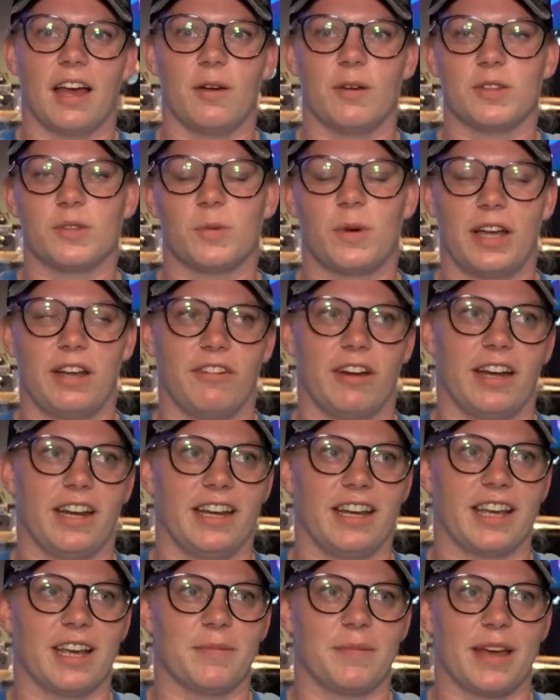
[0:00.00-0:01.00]
I was way ready
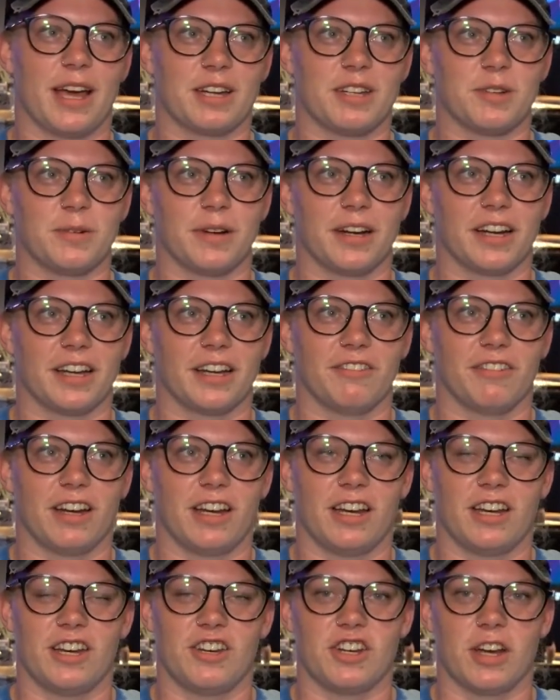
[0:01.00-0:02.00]
to get back to work and
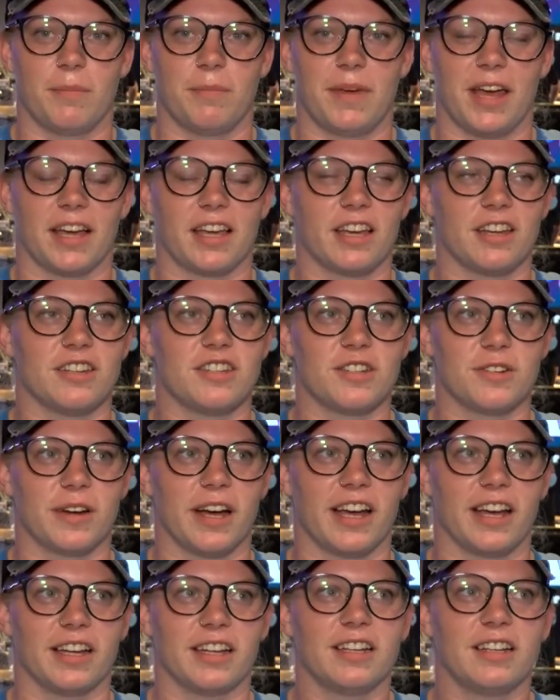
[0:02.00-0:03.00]
ready to jump back into
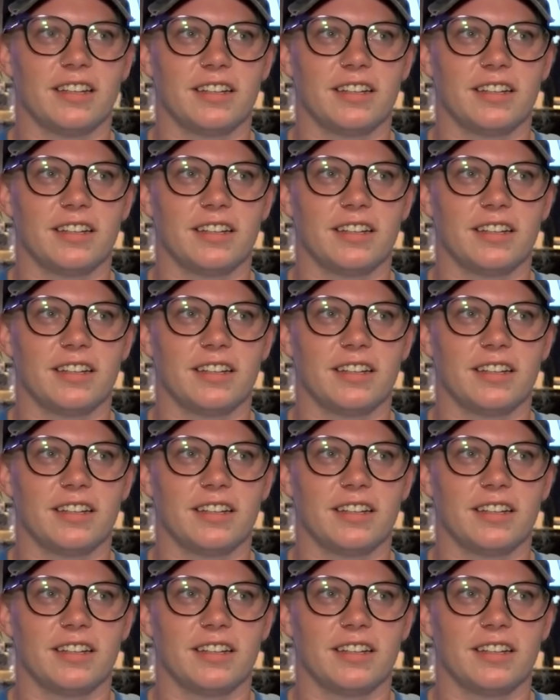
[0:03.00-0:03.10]
it.